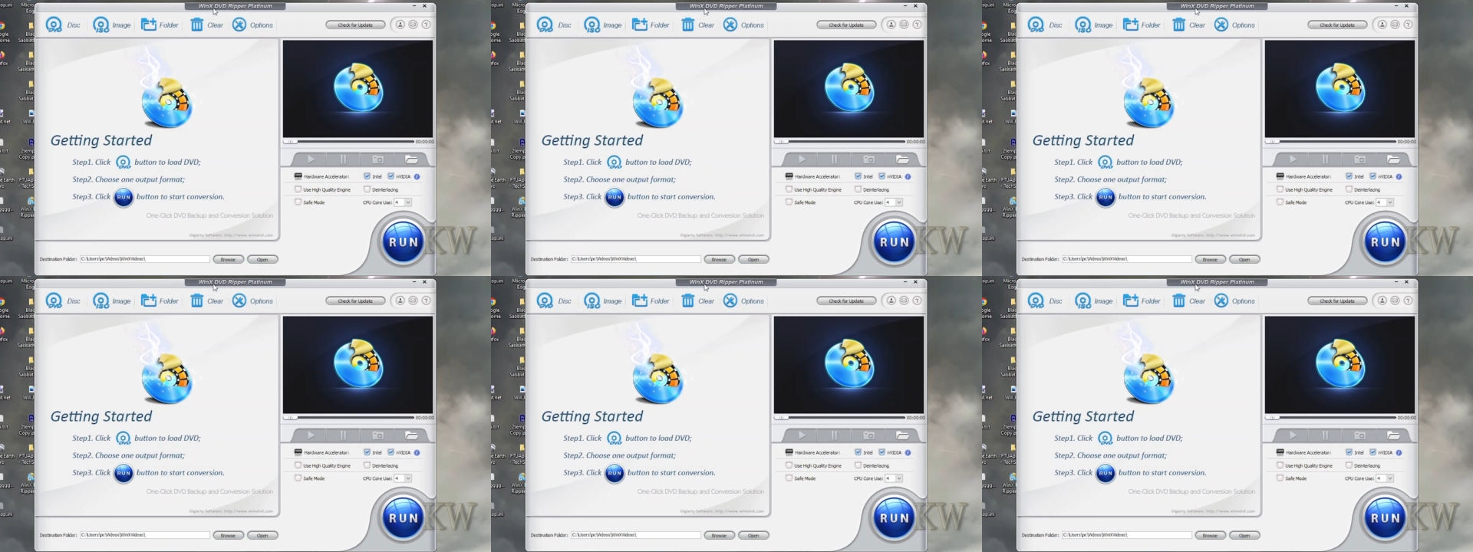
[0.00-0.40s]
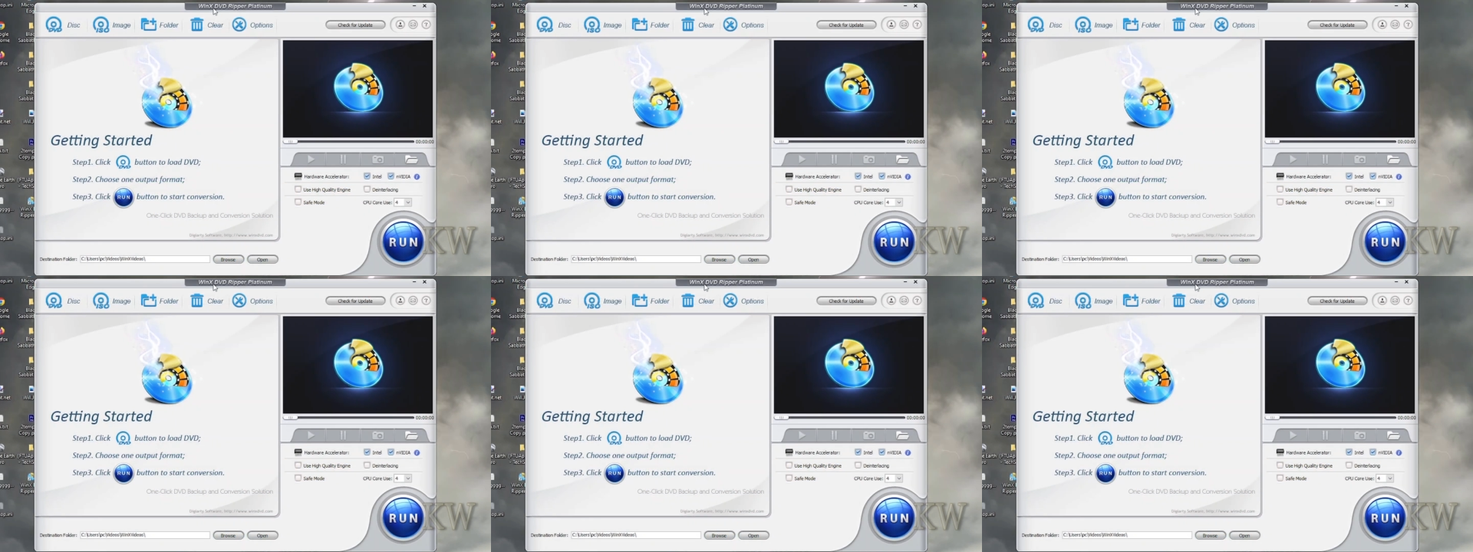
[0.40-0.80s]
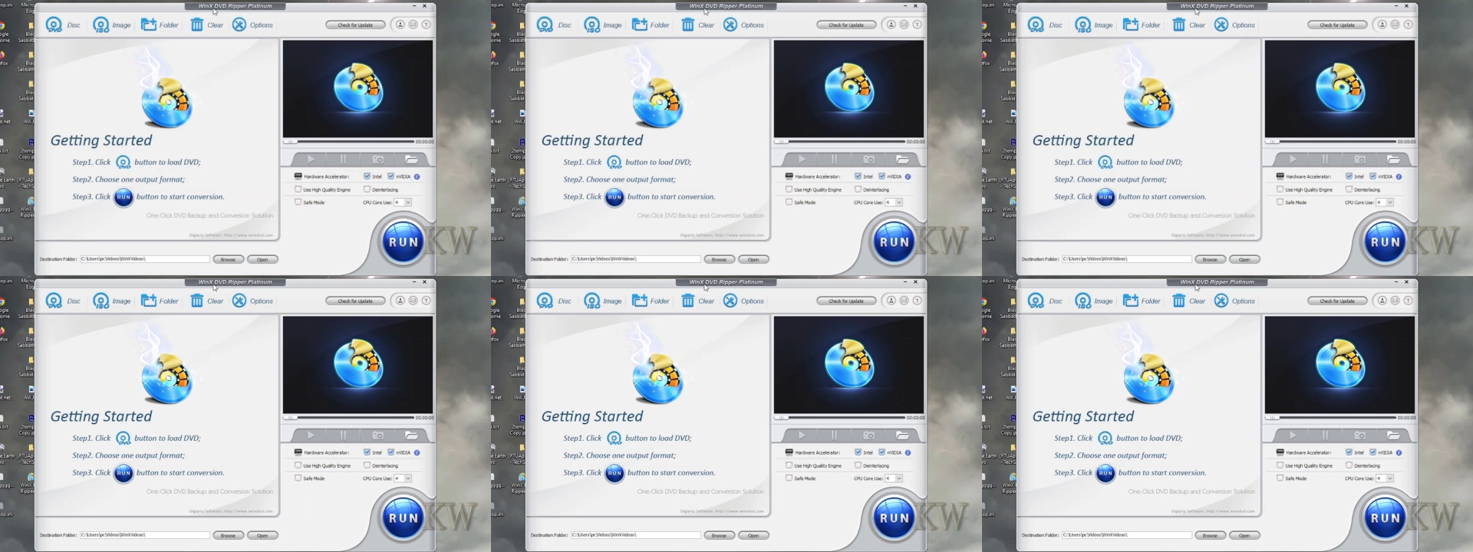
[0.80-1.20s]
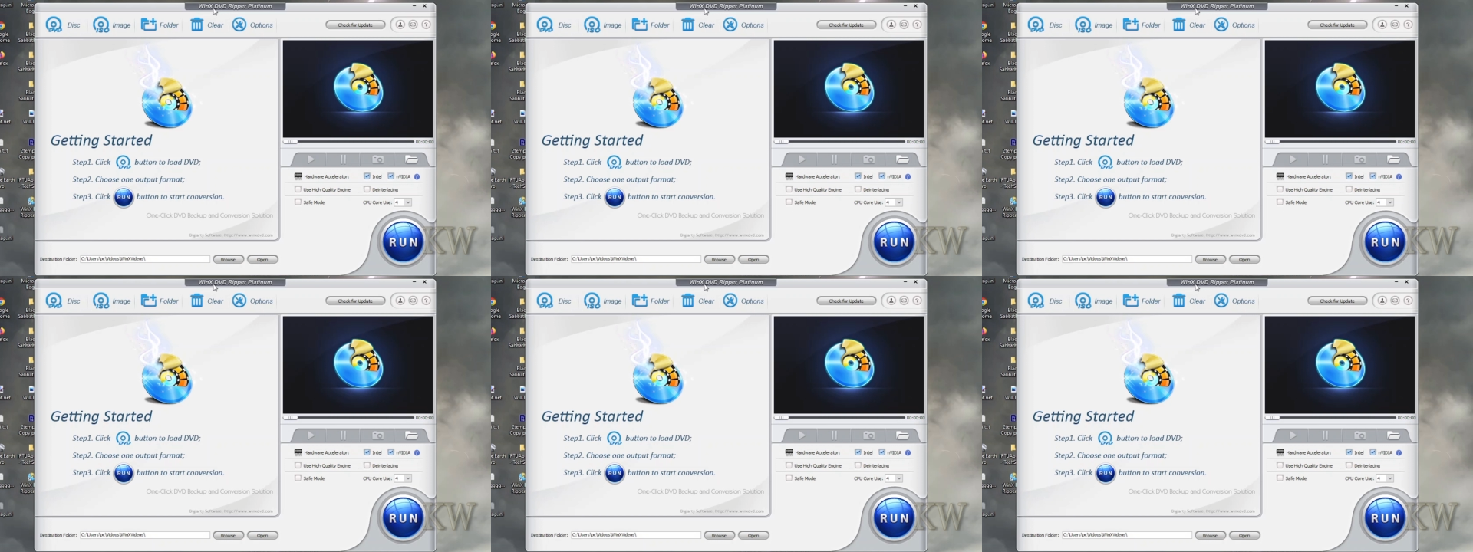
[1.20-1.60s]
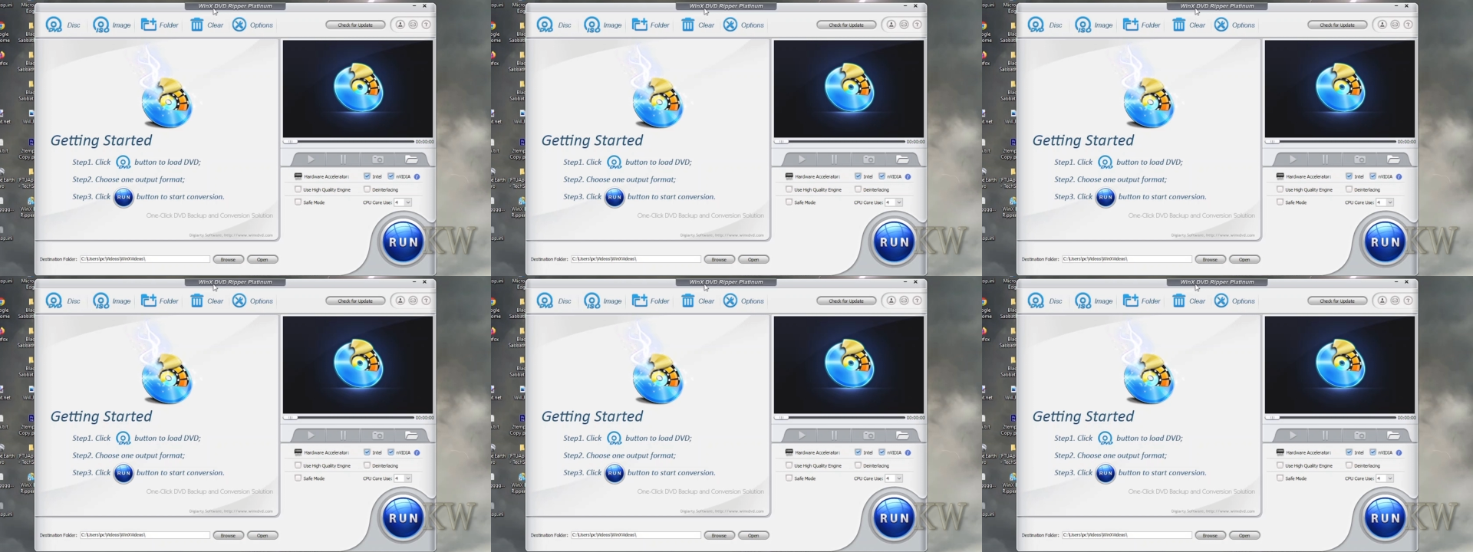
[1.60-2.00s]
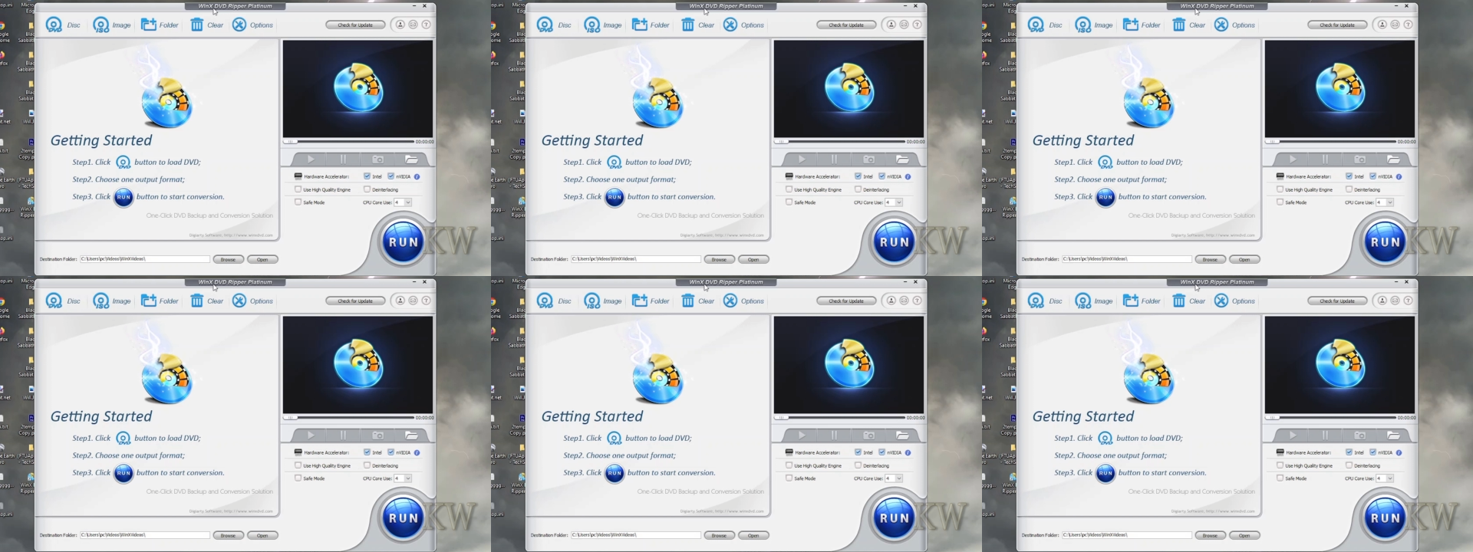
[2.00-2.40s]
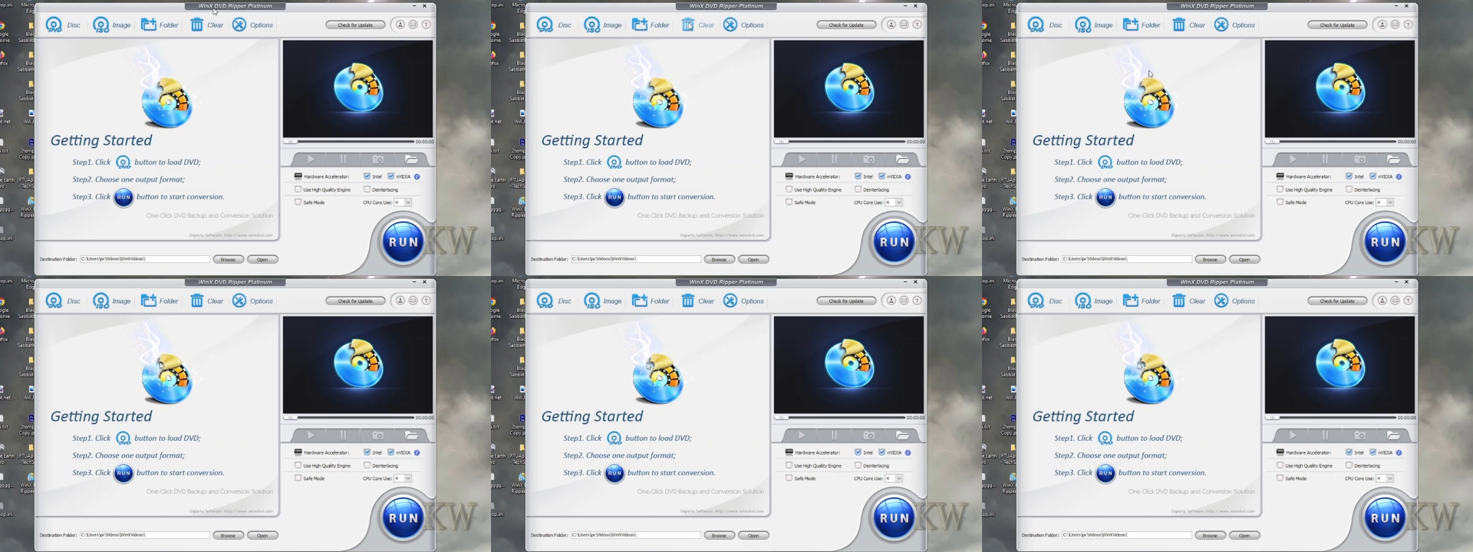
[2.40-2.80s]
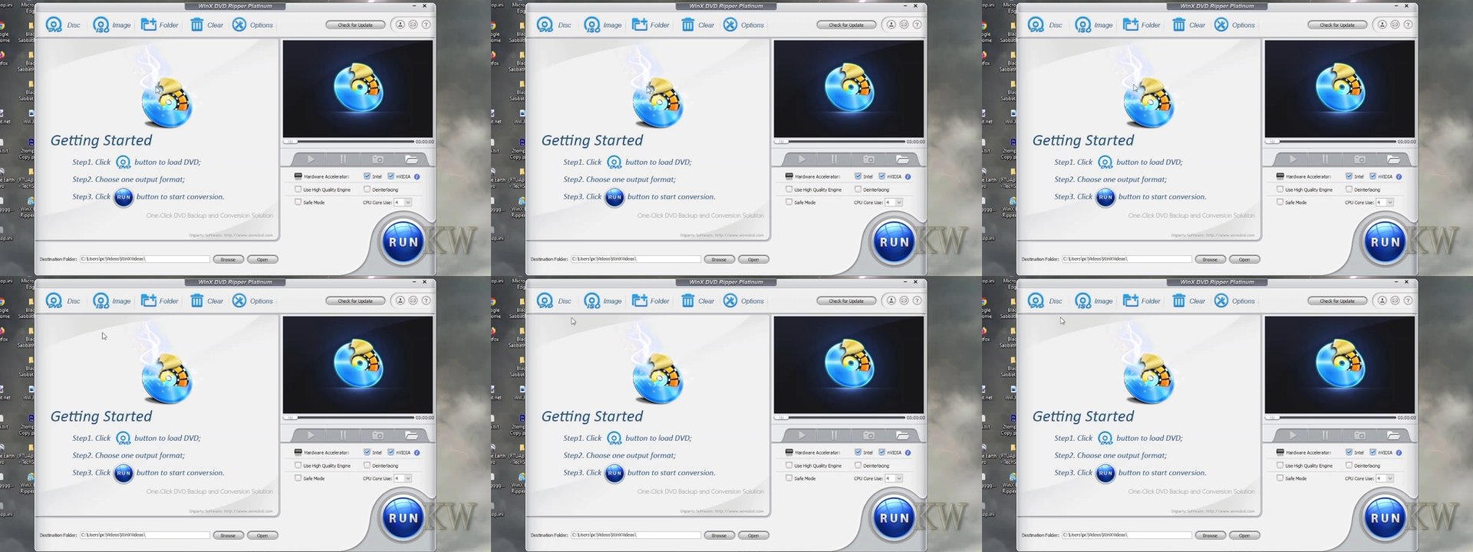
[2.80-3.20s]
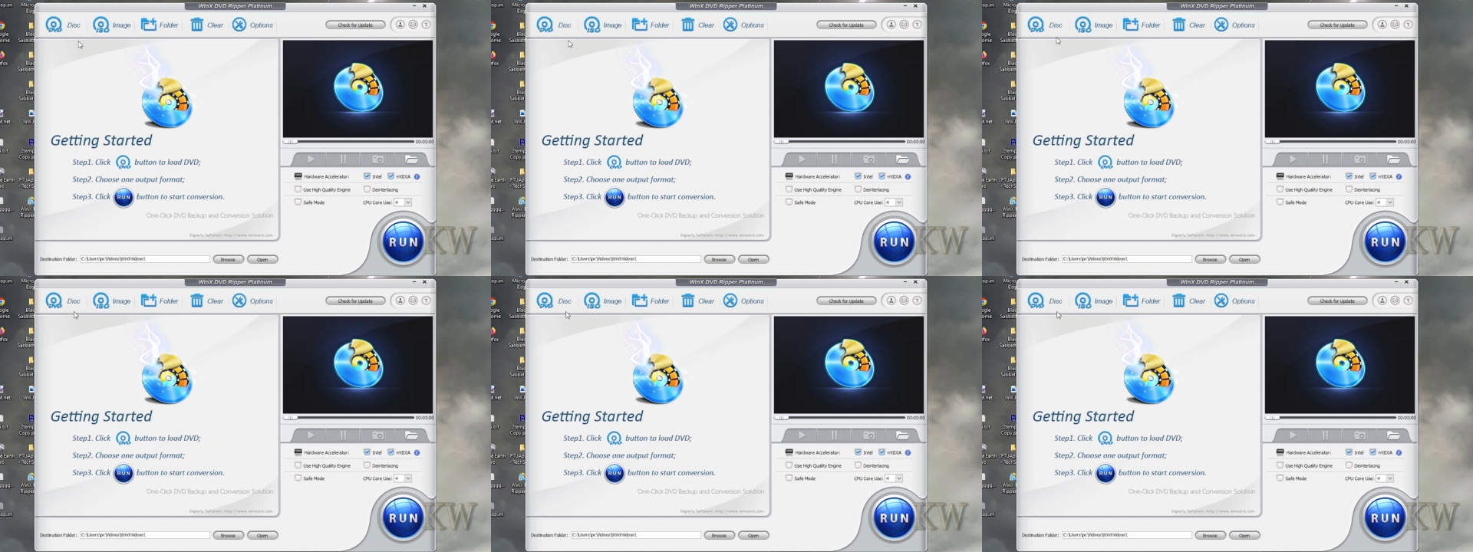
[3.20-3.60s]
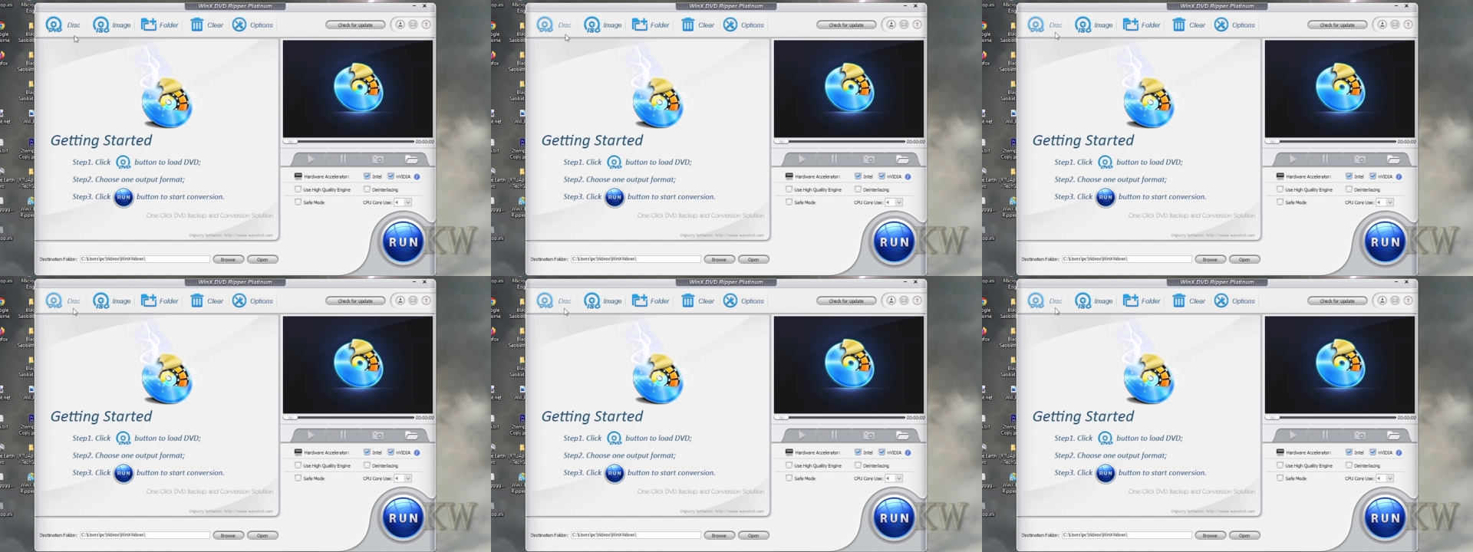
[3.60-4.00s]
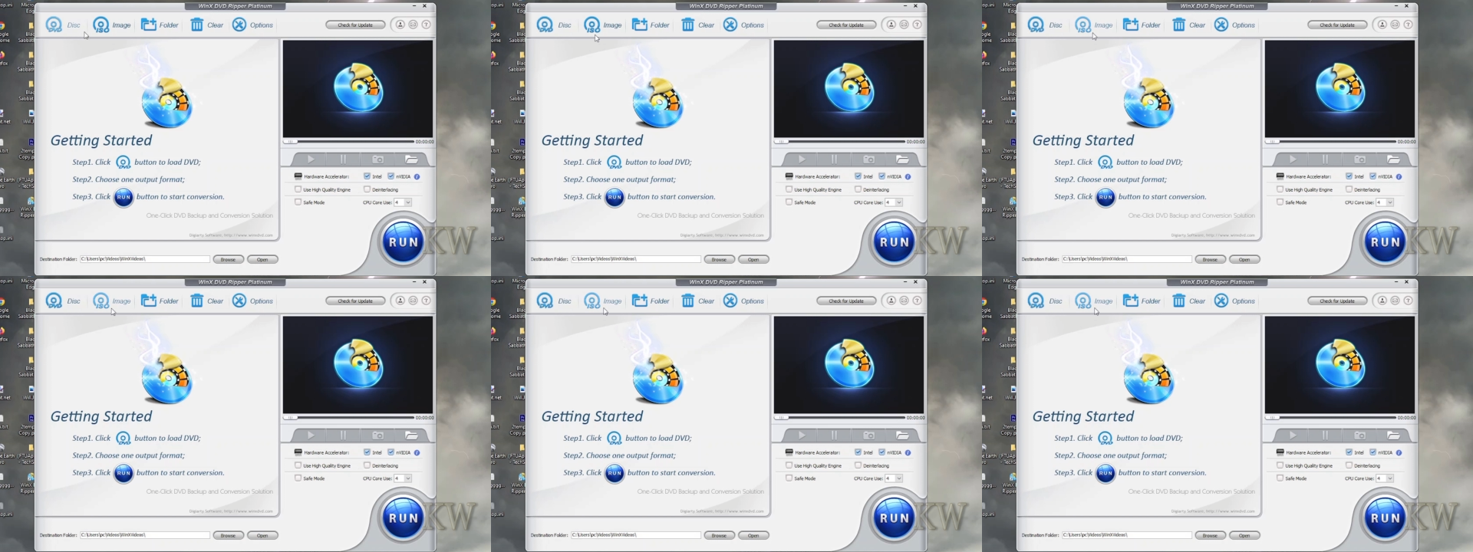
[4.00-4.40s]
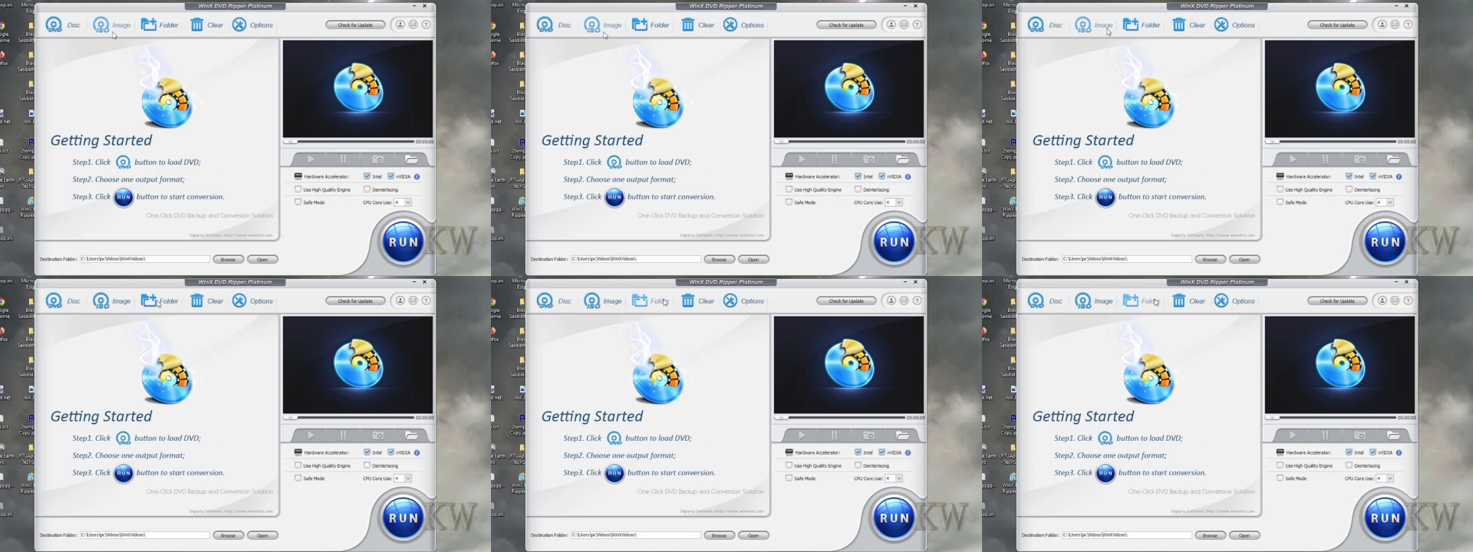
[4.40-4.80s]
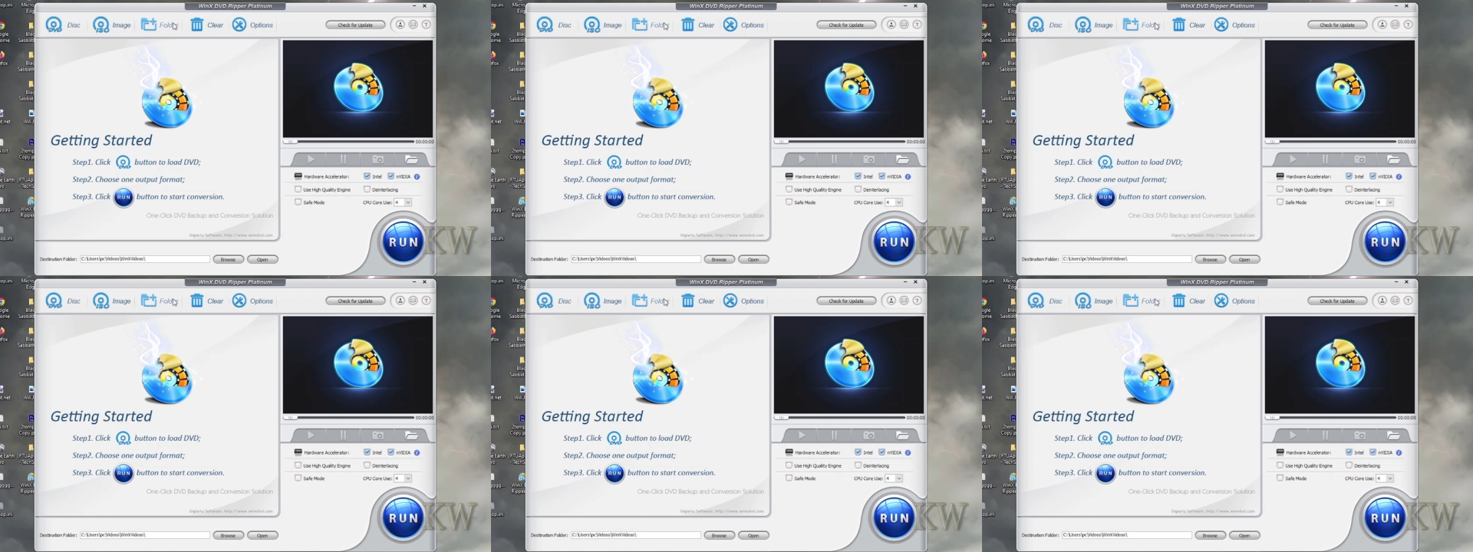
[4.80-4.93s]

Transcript: (no speaker visible)